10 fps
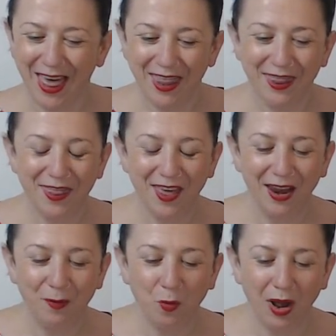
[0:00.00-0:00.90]

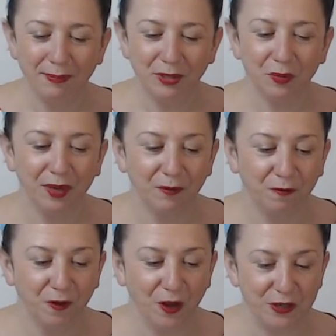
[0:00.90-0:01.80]
Then what I'm doing
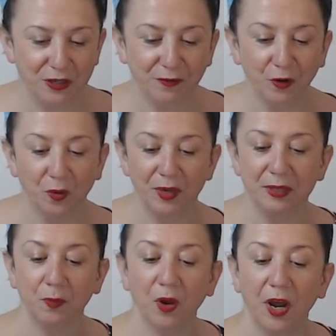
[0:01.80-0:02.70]
first of all
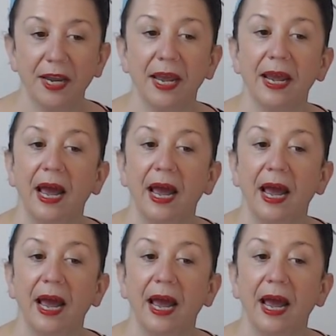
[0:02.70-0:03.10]
is working